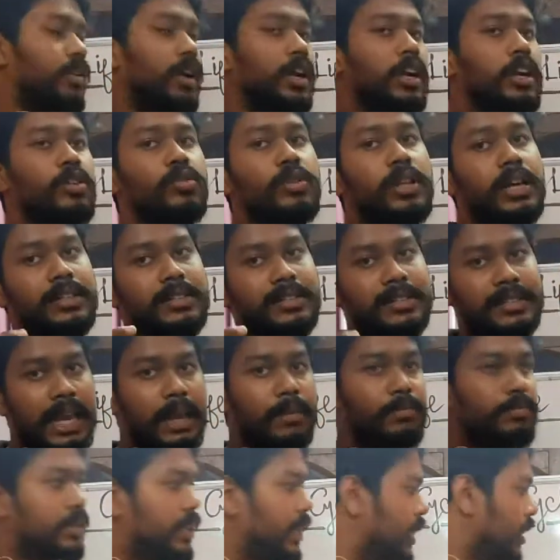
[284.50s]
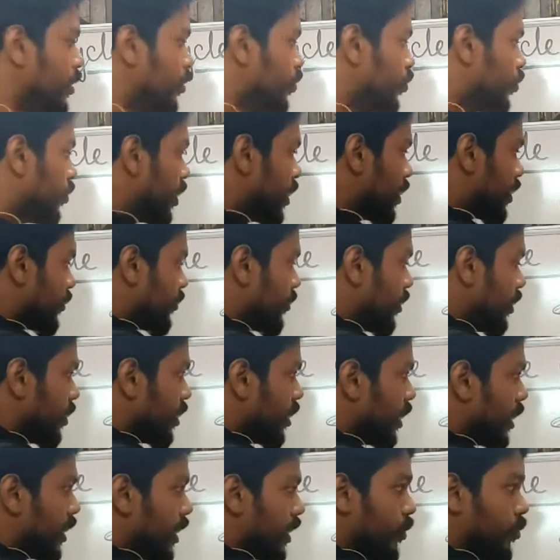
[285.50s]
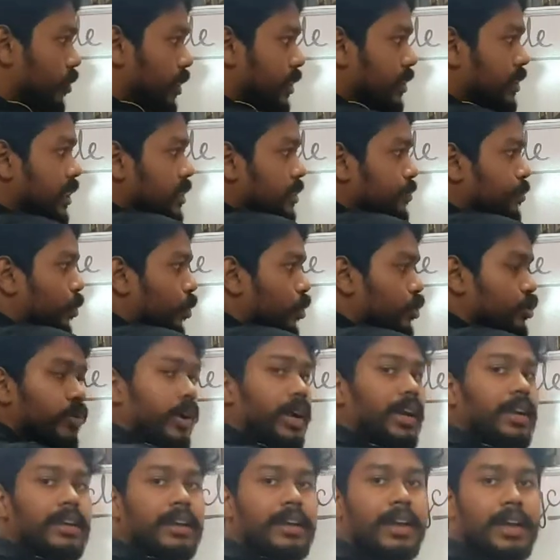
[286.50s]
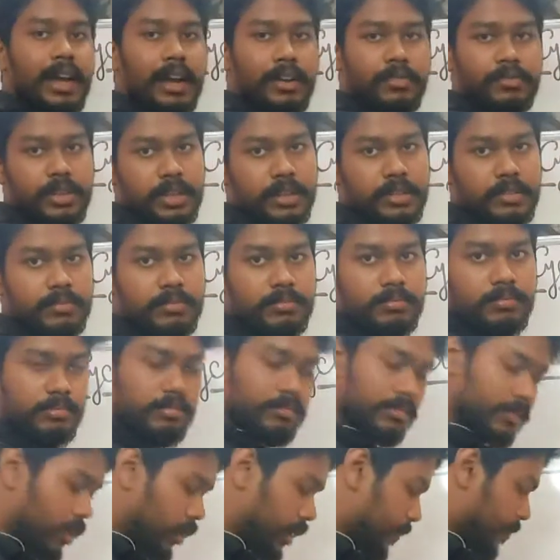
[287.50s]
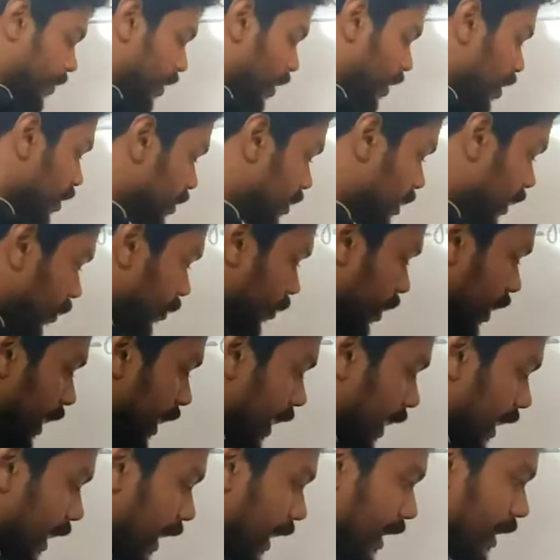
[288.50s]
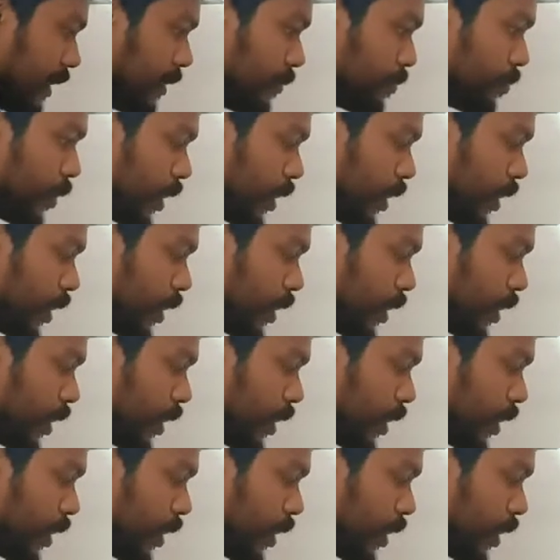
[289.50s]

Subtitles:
will do the same thing what the sporozoite have done. Okay. They will again